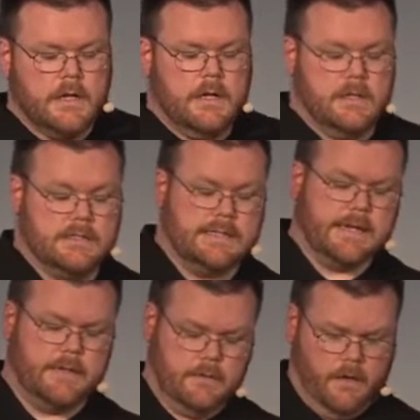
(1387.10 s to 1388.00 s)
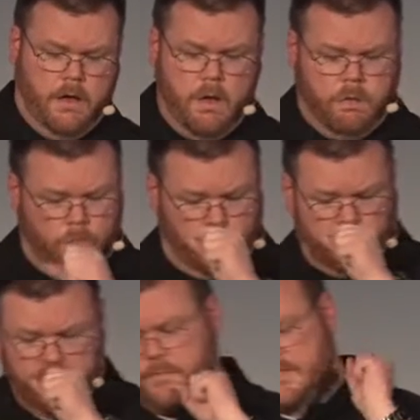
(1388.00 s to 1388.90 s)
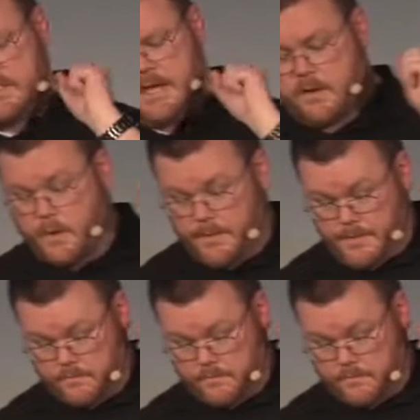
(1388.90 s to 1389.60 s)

The second, if we stick with,